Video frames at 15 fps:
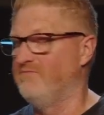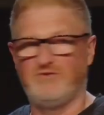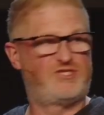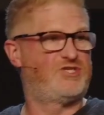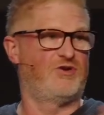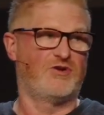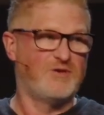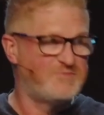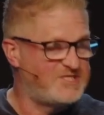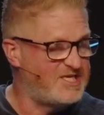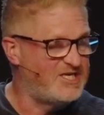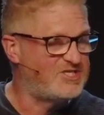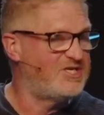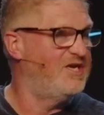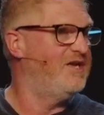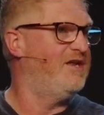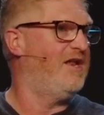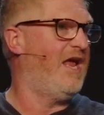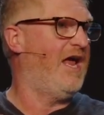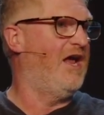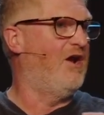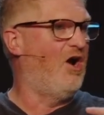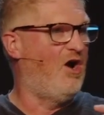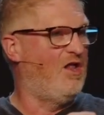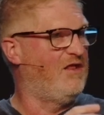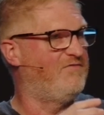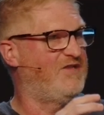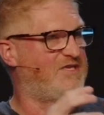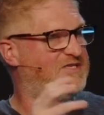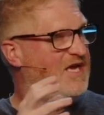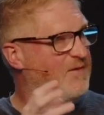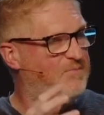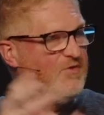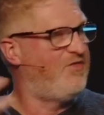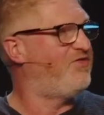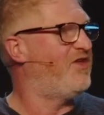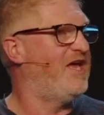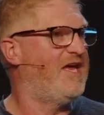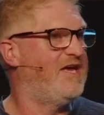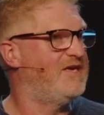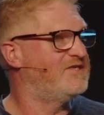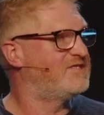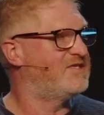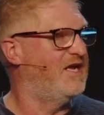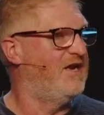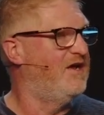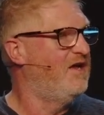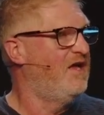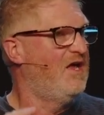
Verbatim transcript: circumcision and all of the temple things and